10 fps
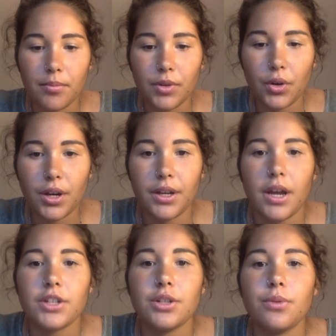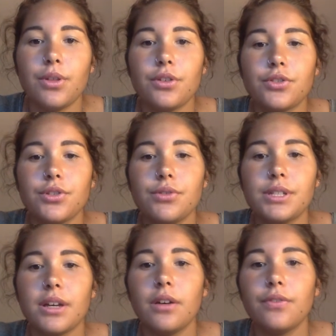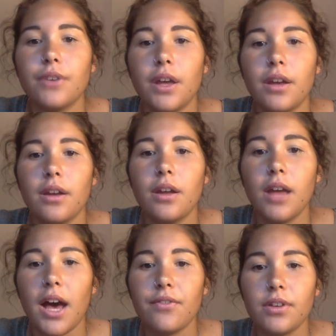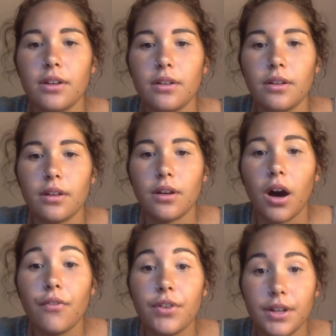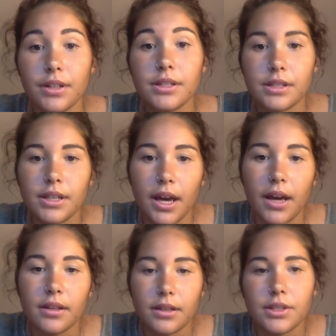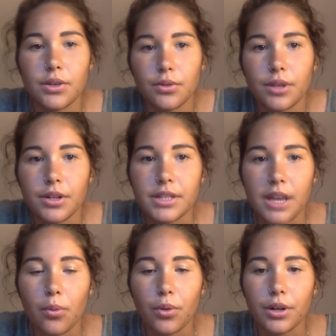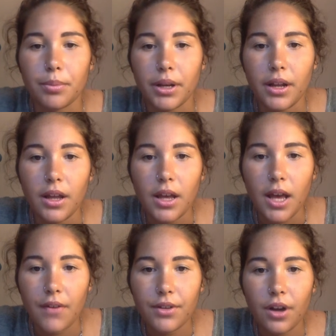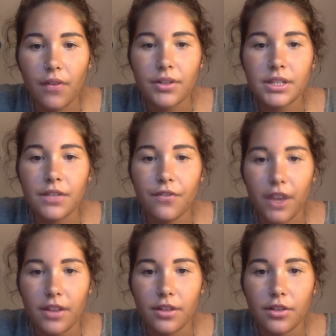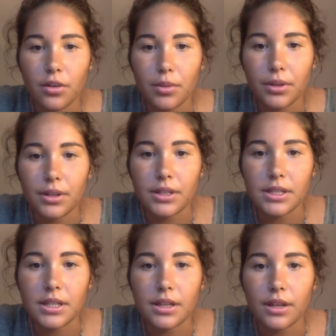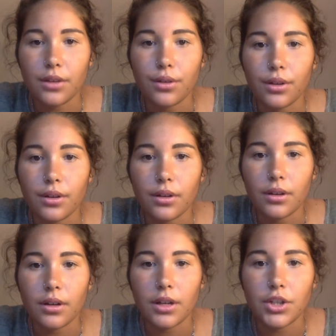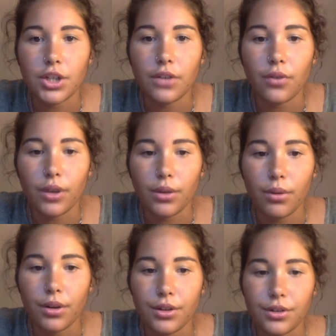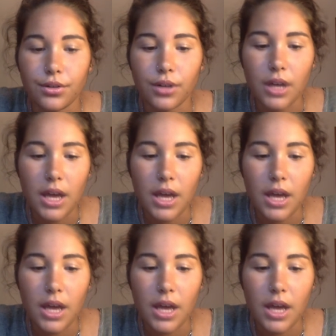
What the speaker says: your connection with your true self and having confidence. Yeah, so there is that word, but having confidence and faith in your abilities that you can achieve what you want to do.